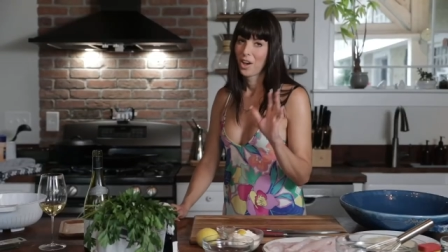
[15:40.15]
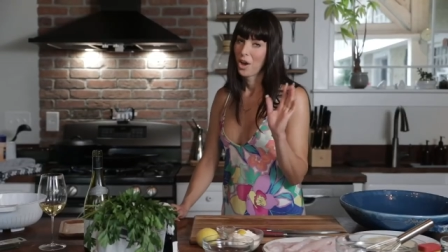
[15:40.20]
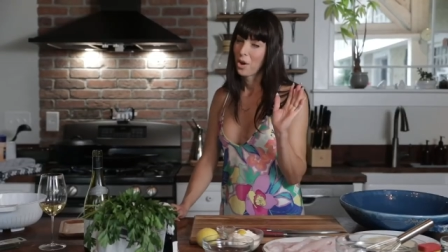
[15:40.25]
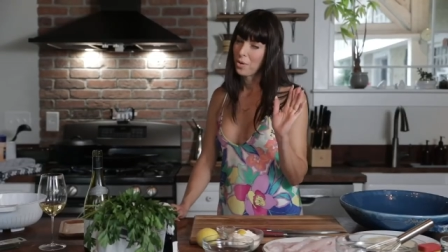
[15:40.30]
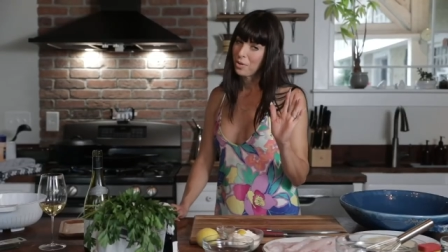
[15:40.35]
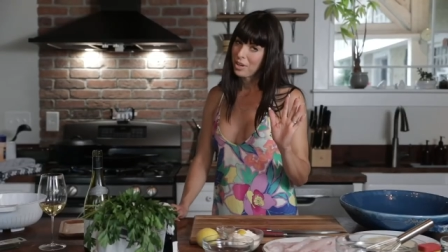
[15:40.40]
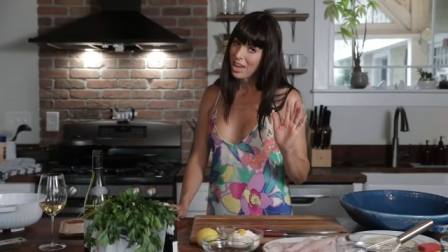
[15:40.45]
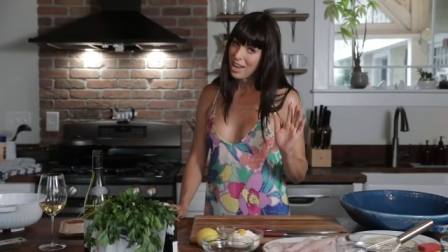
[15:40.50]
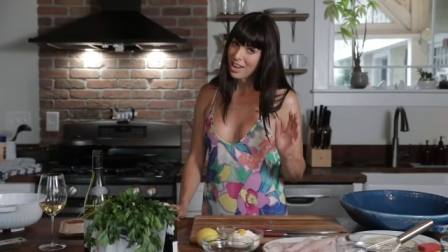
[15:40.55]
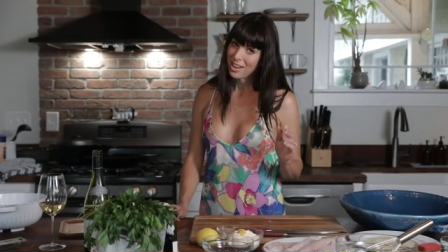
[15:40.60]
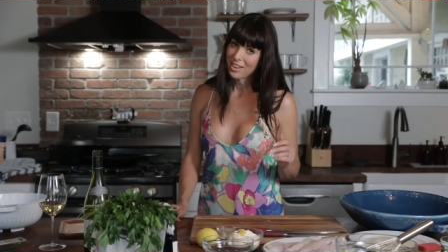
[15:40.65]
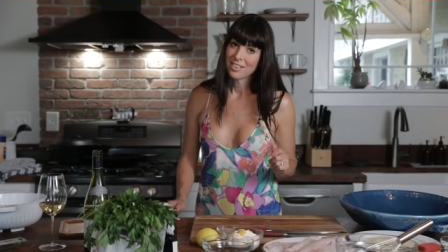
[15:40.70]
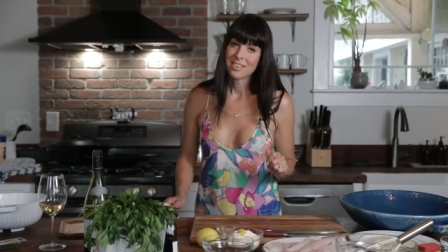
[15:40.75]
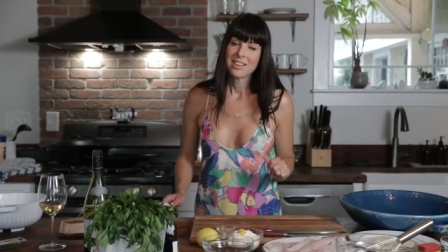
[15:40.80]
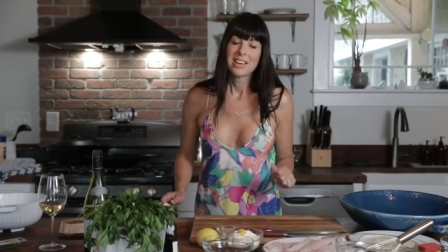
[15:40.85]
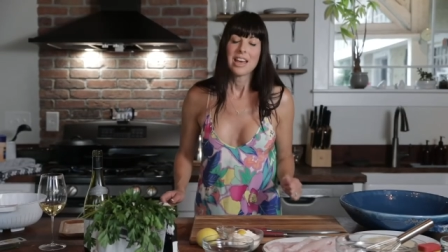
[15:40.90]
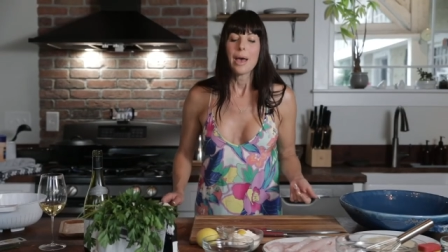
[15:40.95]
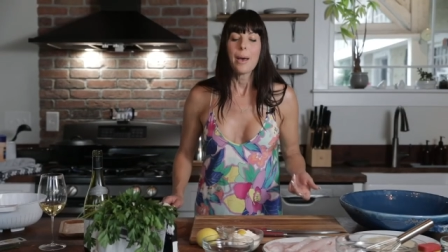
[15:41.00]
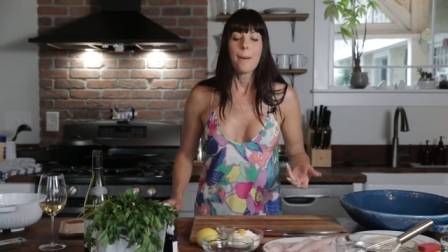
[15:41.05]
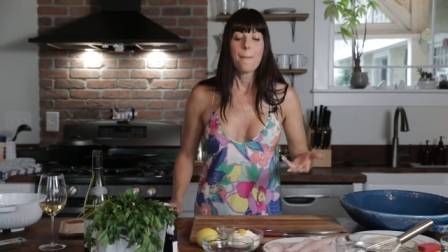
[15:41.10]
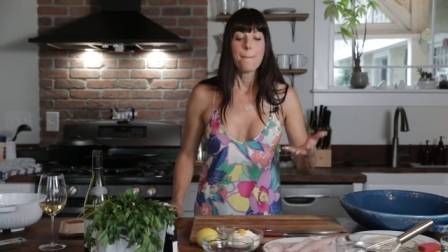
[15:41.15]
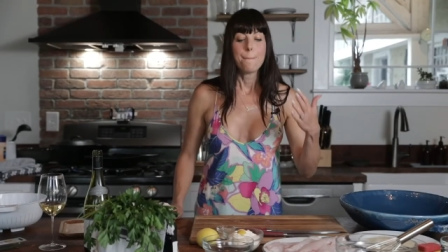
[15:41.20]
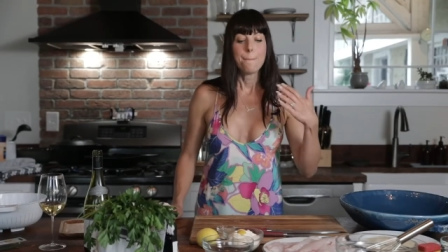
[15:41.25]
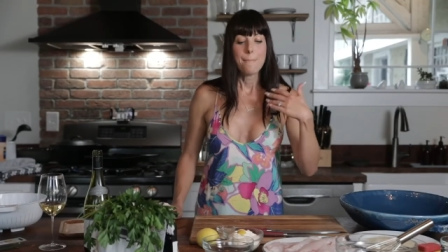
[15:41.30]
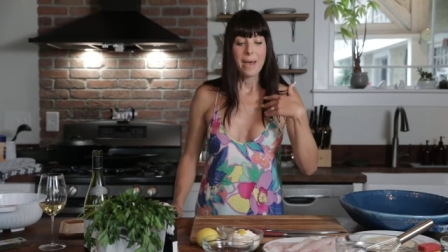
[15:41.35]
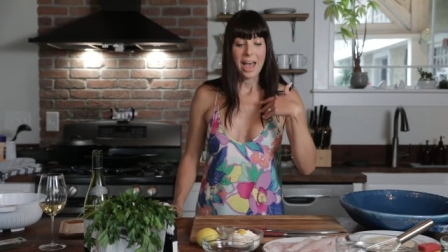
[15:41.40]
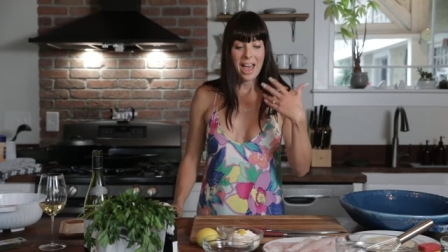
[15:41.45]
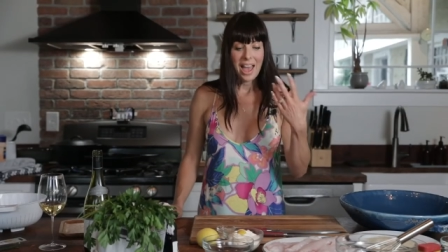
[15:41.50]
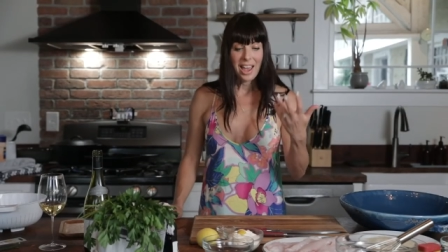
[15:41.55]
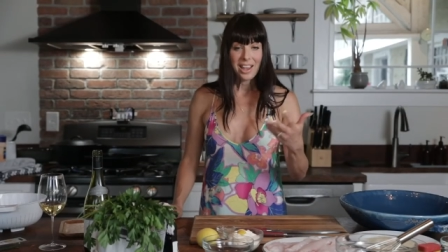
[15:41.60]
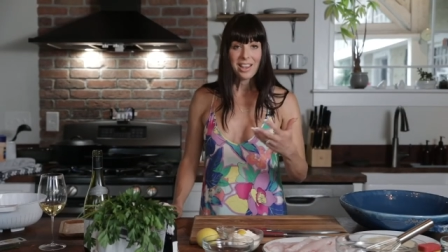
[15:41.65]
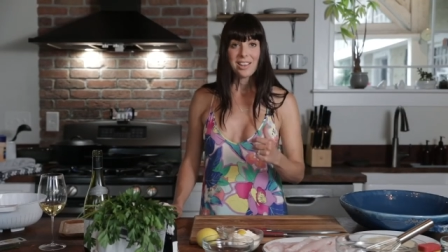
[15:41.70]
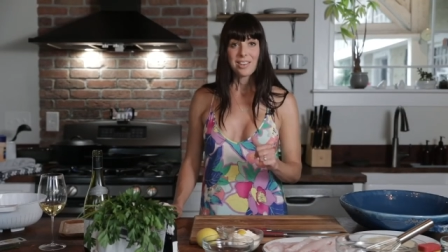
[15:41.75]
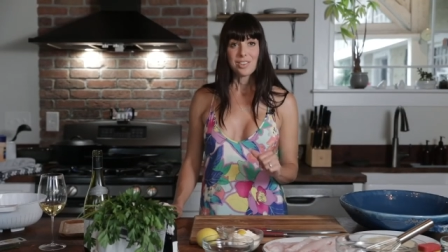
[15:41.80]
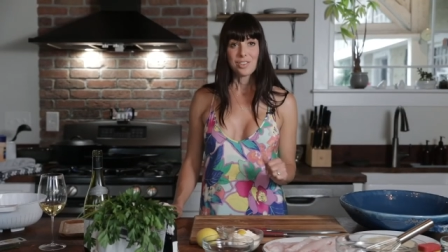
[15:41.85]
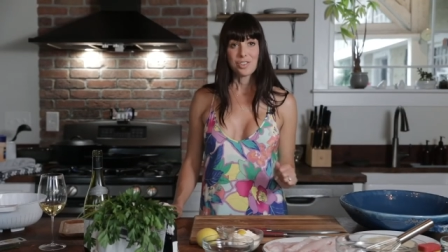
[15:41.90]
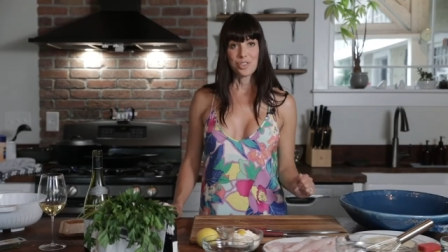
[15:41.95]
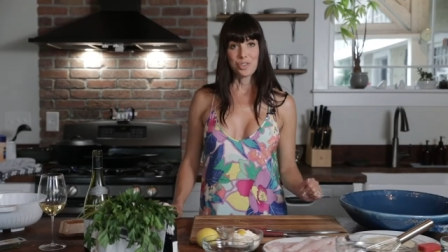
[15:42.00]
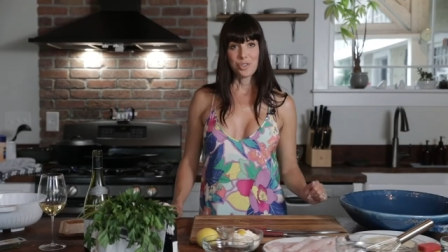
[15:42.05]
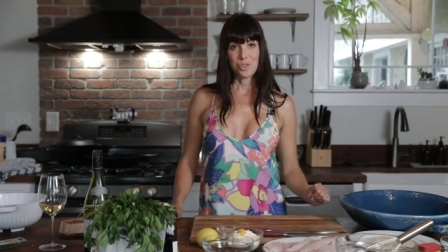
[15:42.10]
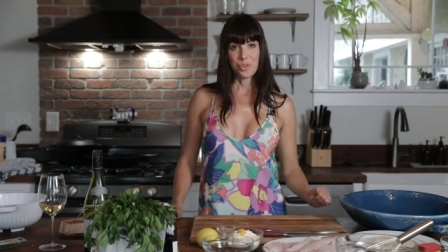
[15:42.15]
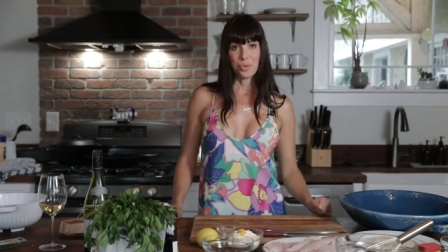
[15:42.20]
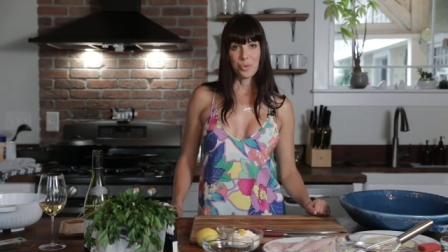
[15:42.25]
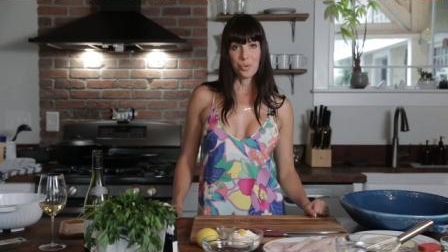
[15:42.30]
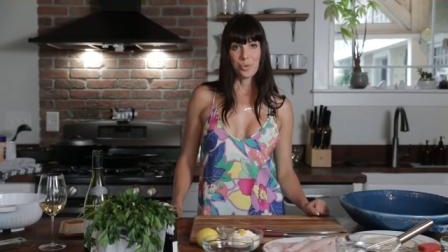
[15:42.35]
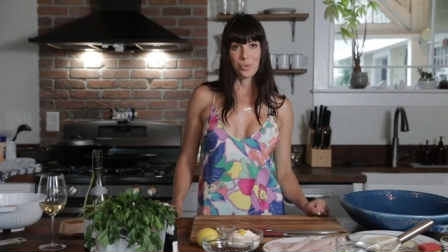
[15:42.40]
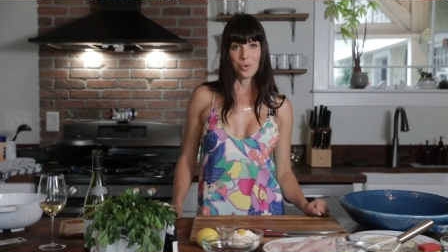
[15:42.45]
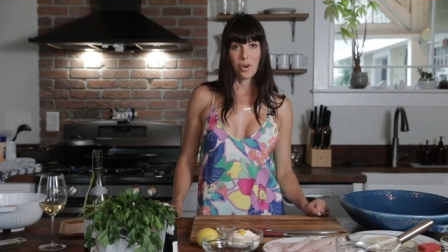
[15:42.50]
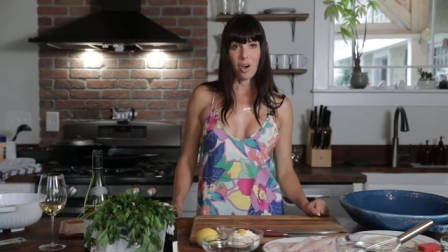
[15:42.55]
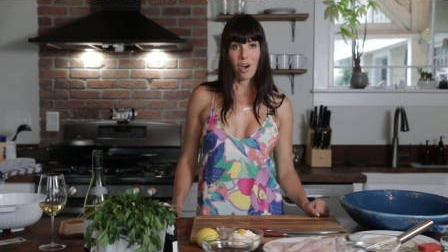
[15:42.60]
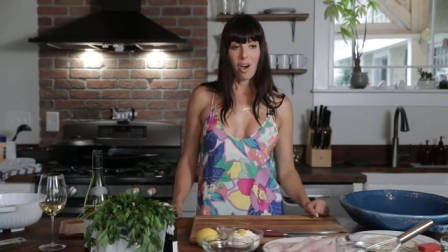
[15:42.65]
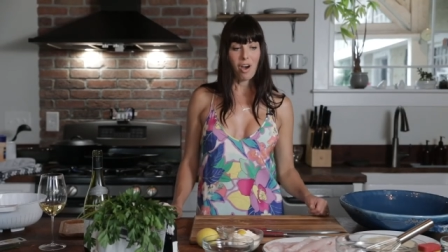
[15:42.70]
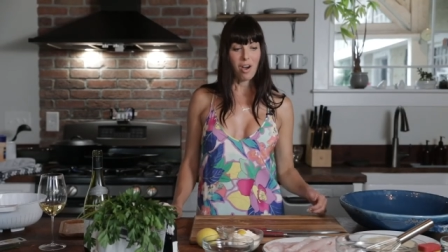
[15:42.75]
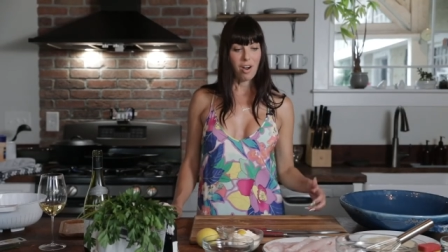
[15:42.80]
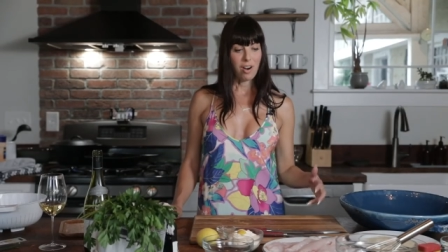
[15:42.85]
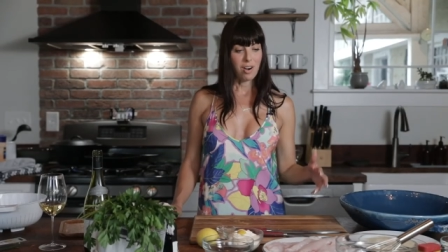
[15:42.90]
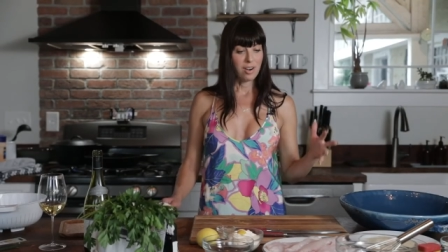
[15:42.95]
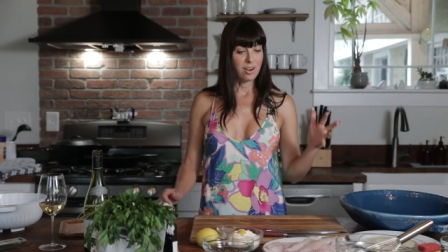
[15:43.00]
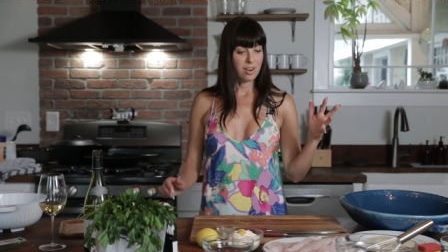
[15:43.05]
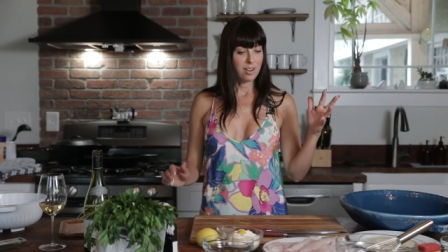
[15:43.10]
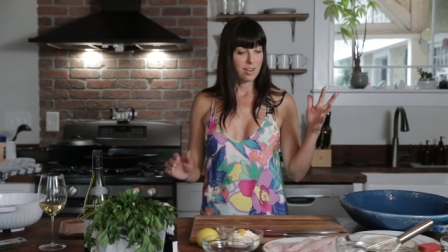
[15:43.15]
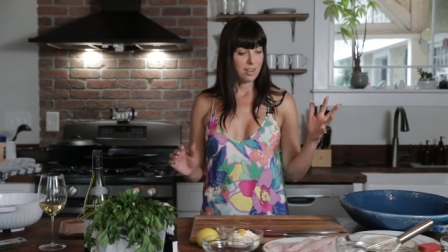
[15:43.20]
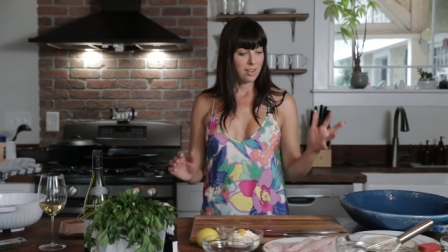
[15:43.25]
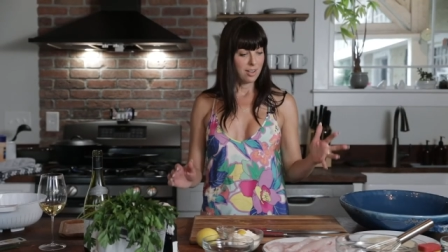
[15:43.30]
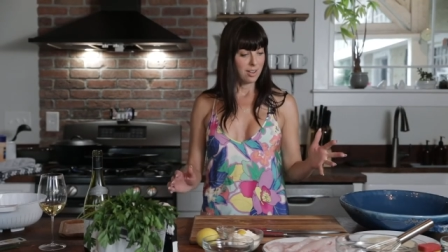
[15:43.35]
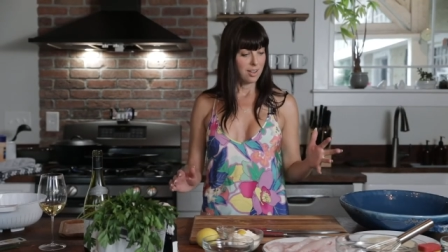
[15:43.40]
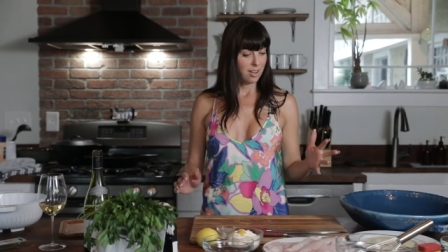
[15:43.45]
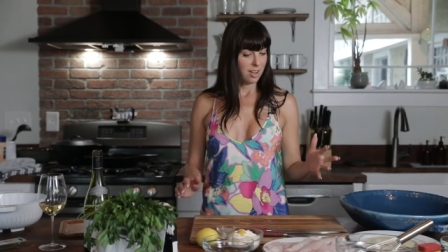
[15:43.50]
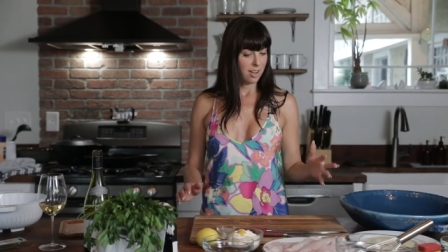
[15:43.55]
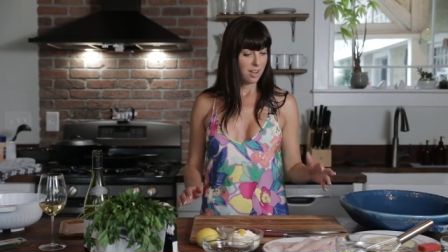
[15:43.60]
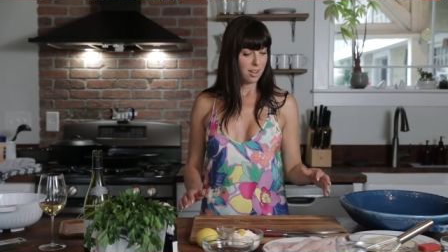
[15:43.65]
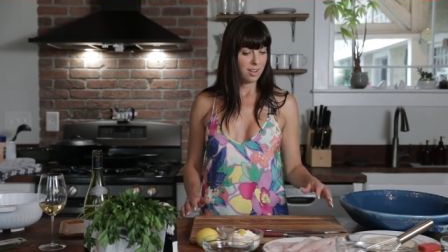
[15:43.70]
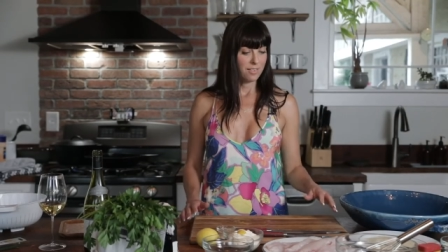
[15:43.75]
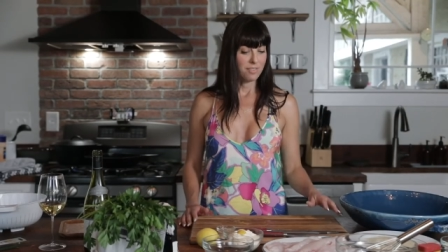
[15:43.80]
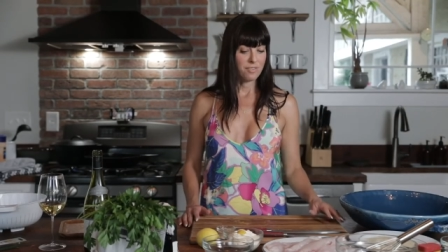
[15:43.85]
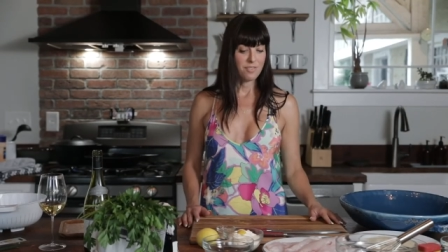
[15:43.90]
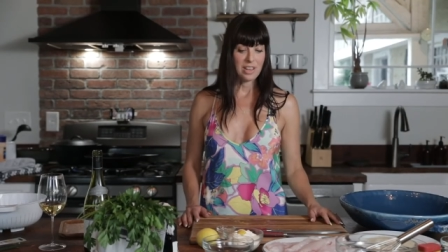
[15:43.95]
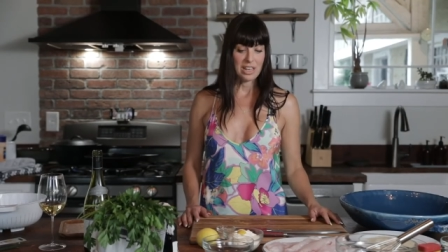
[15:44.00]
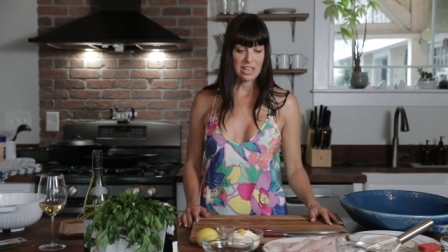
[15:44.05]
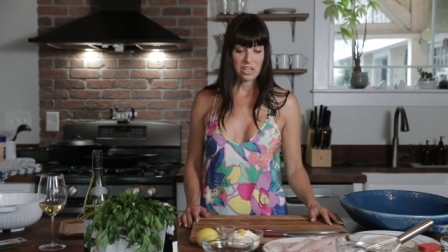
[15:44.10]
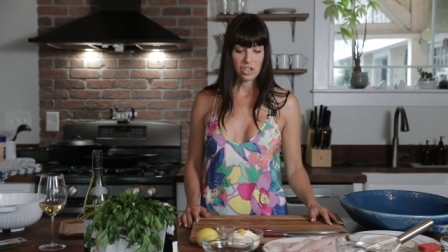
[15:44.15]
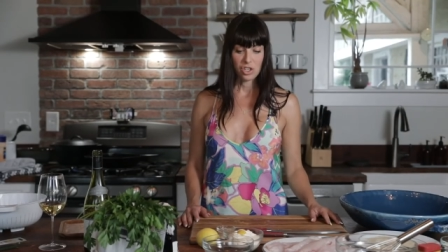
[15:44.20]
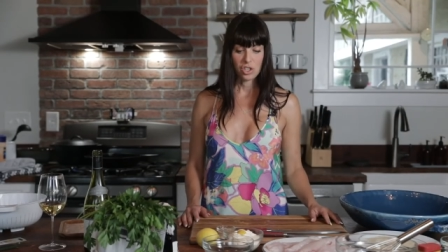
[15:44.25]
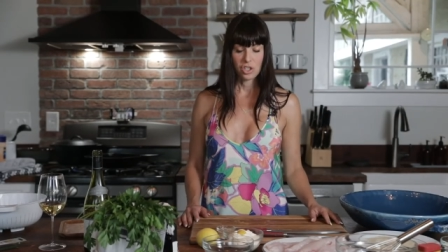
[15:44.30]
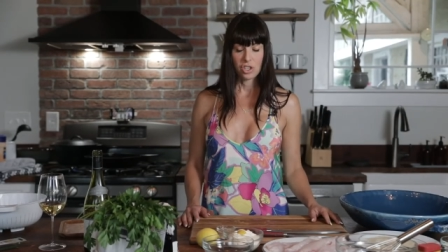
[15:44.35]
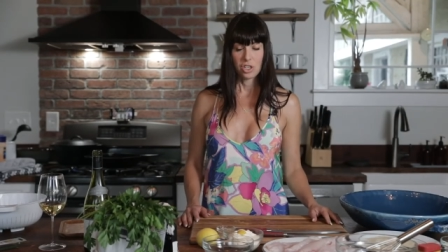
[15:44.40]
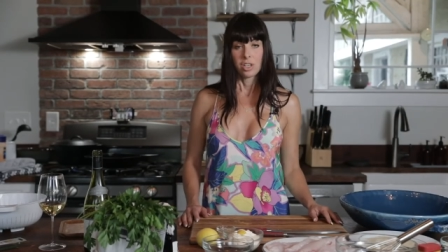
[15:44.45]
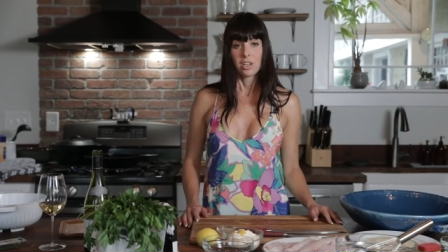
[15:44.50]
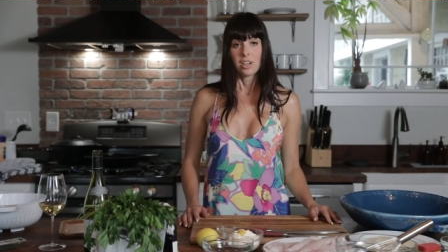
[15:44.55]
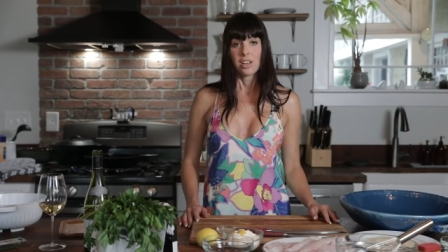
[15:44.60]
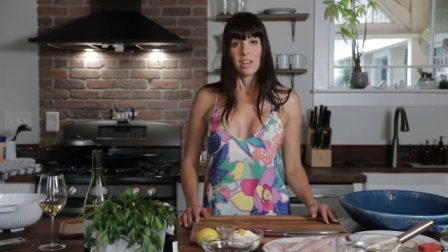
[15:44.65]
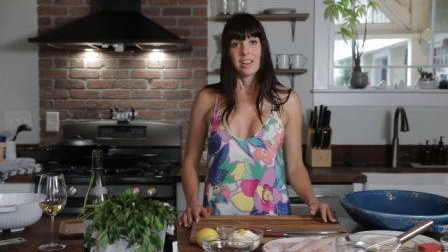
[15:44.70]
Okay, back to our fish.